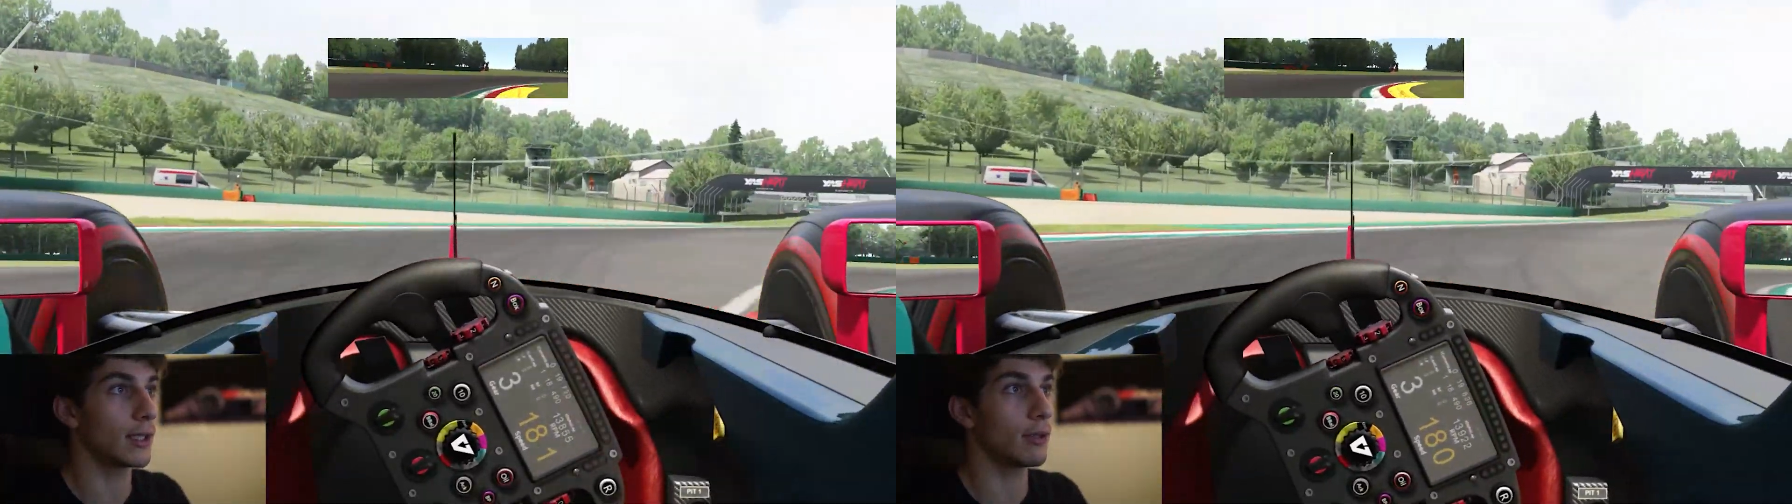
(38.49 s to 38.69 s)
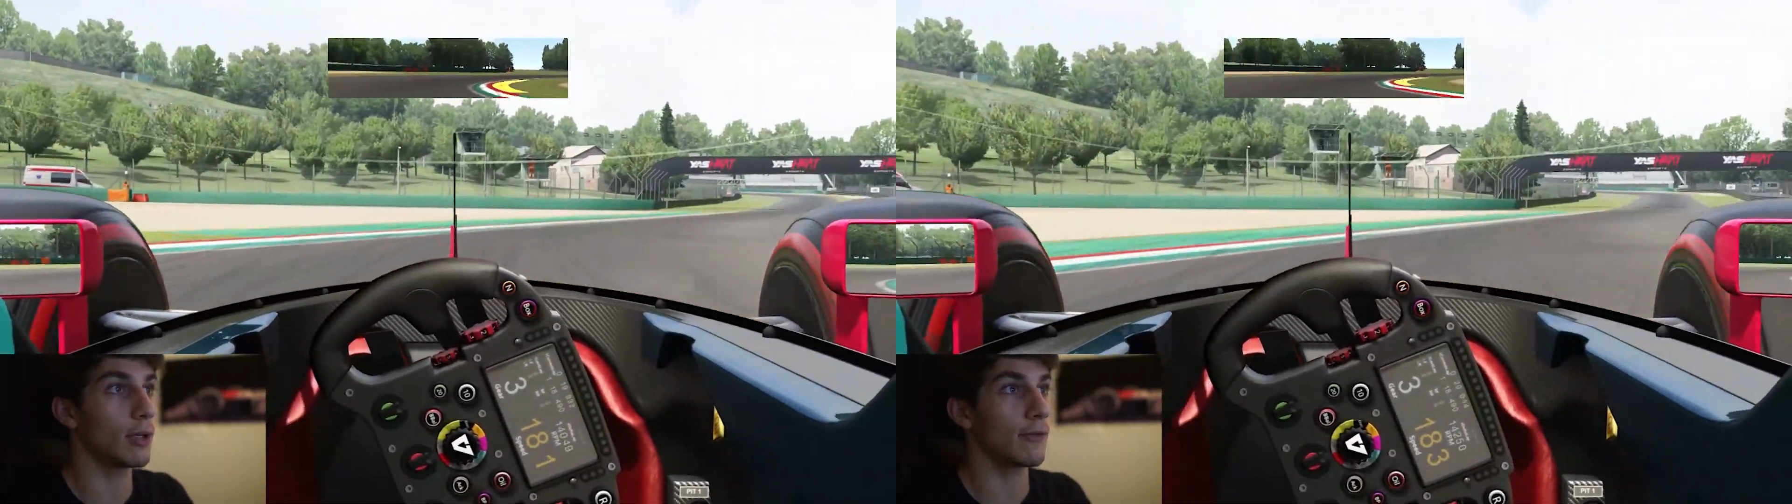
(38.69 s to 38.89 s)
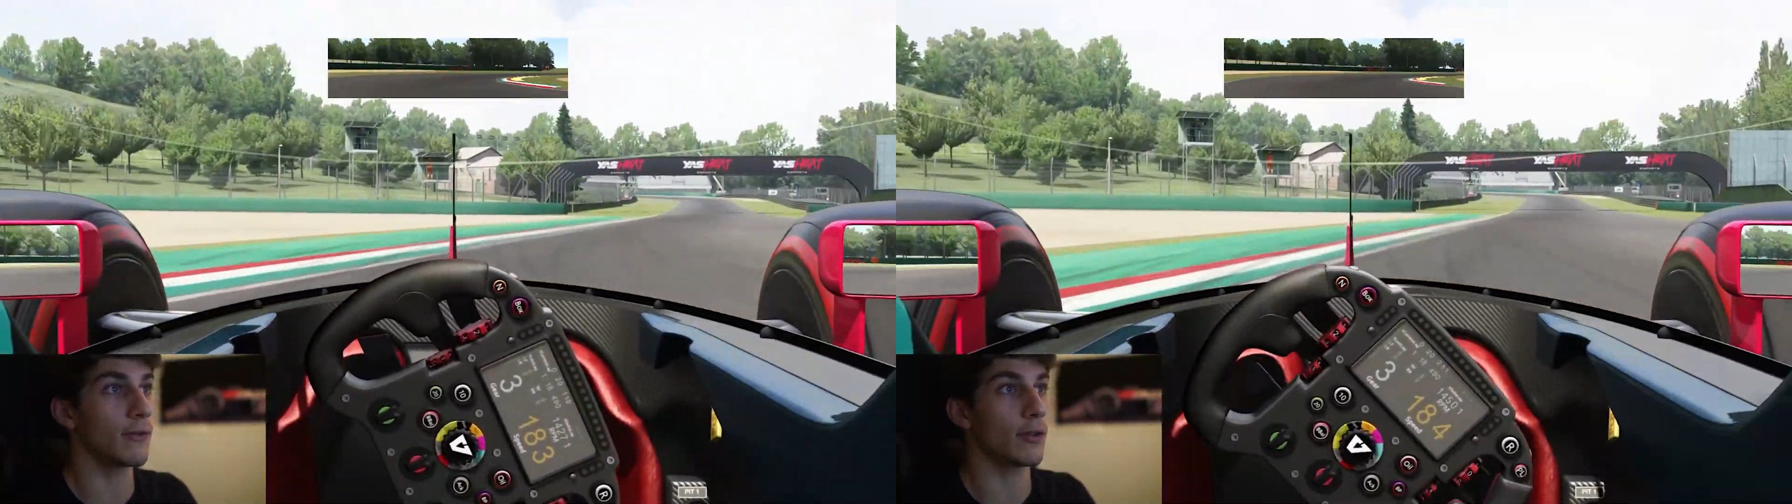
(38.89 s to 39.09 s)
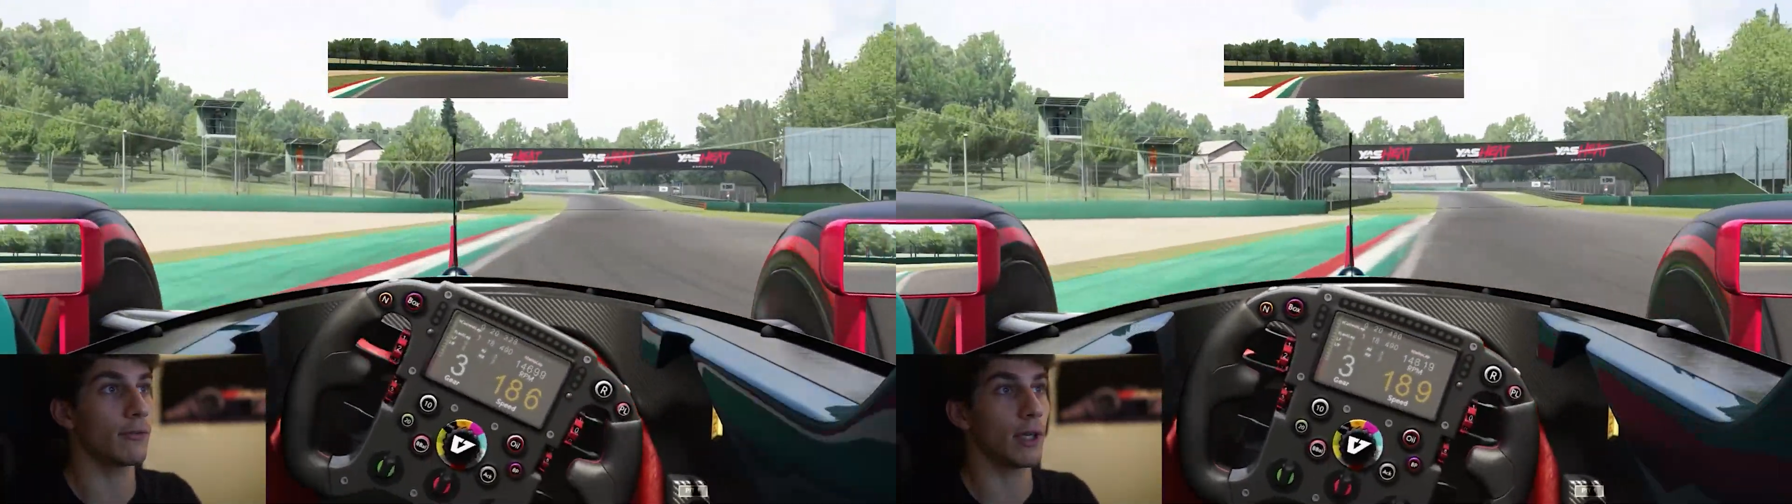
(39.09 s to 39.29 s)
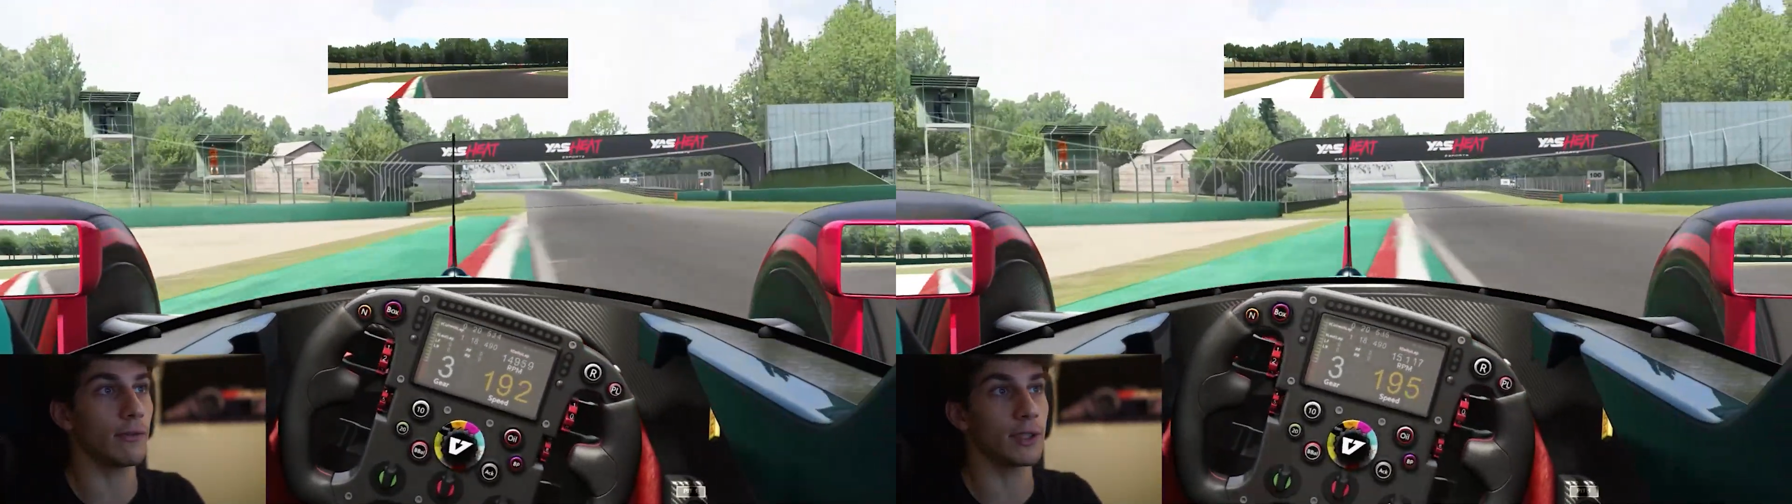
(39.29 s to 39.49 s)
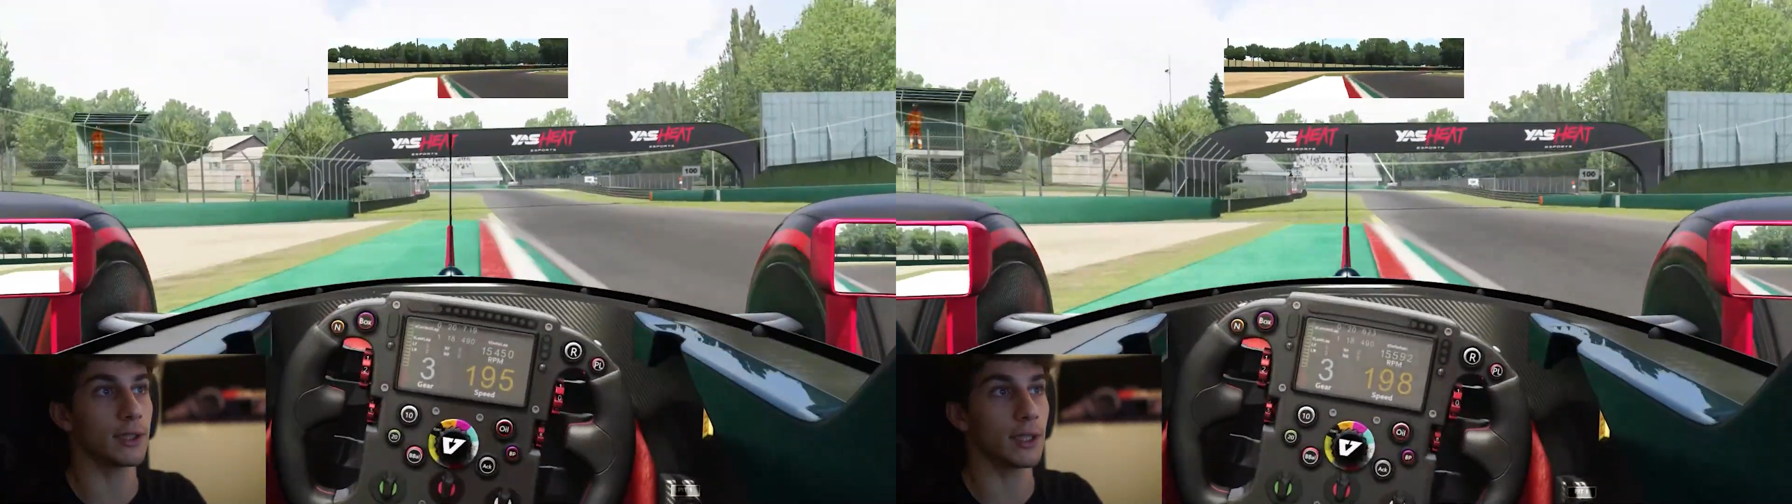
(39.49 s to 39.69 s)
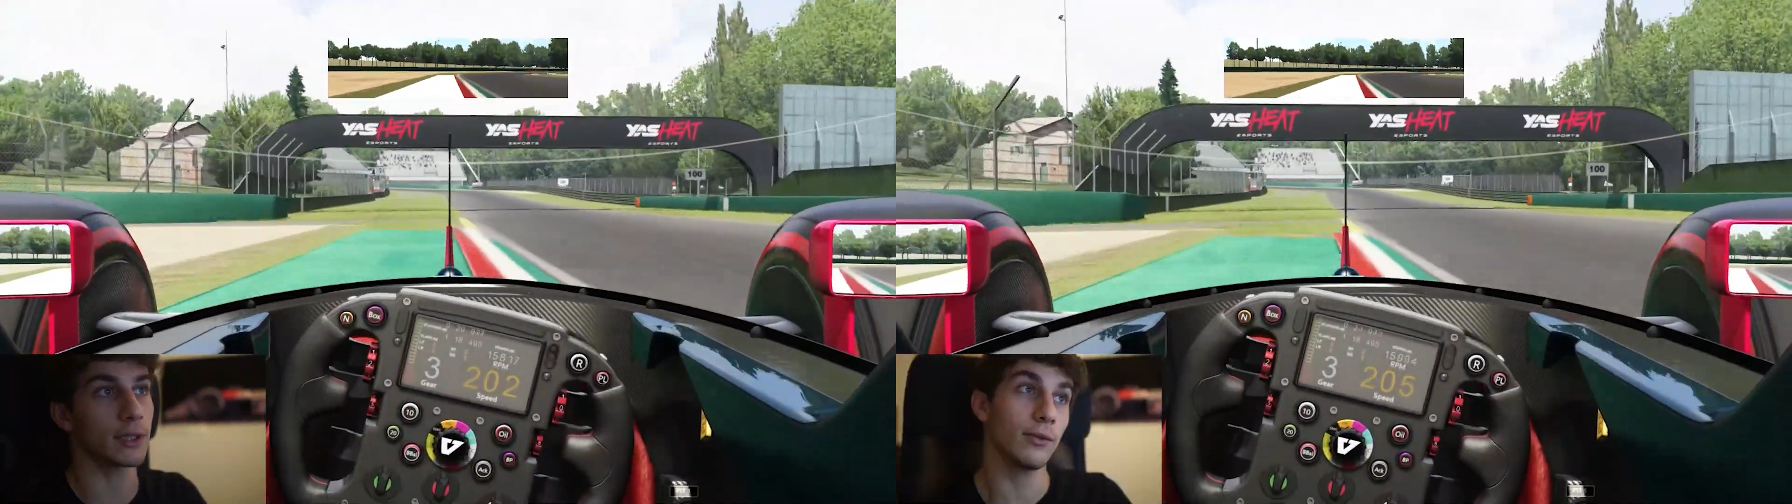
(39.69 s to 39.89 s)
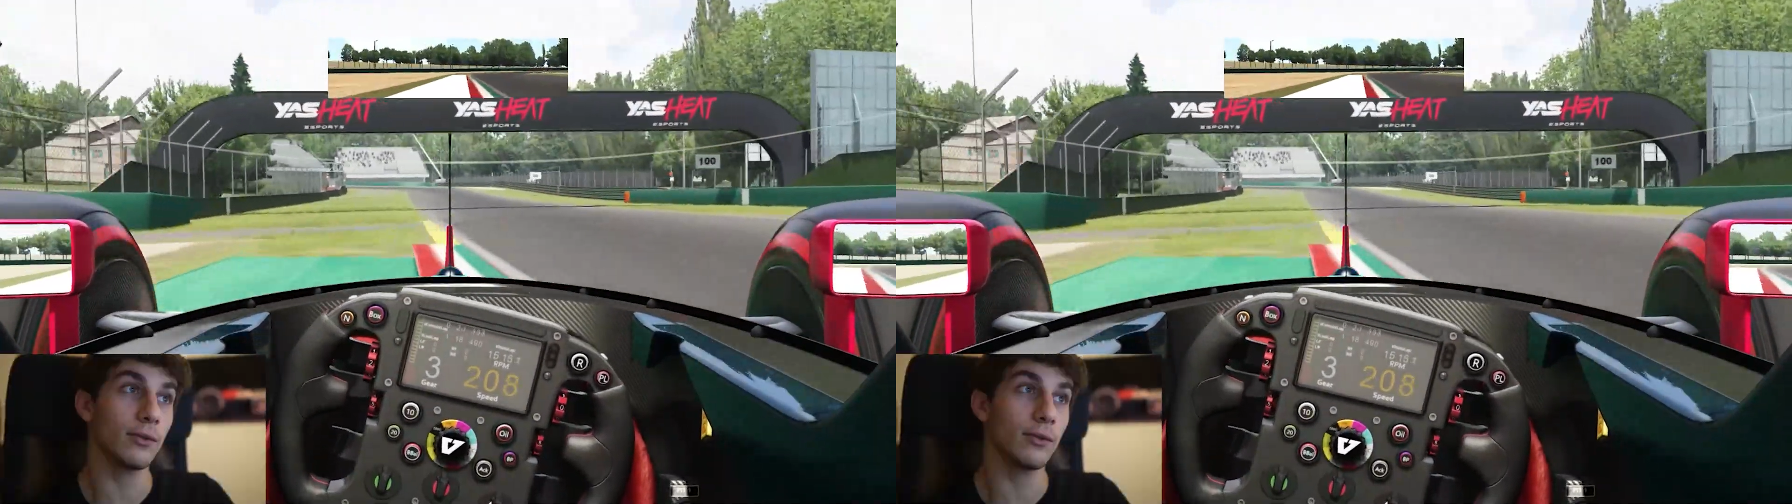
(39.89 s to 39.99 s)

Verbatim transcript: Then we have turn 5 and 6.